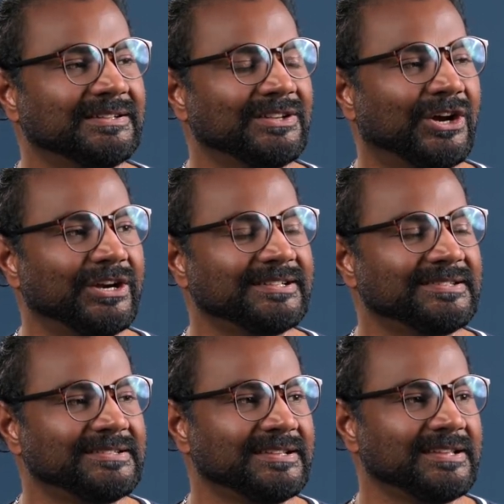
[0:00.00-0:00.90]

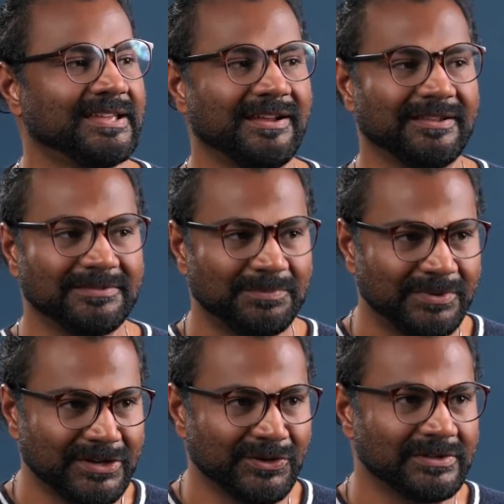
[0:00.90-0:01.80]
artistic and
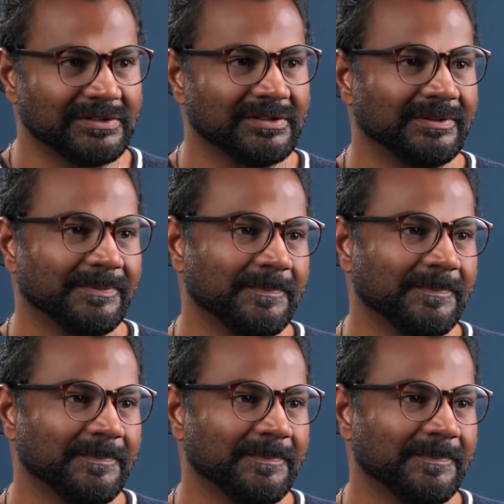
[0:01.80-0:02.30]
entrepreneurial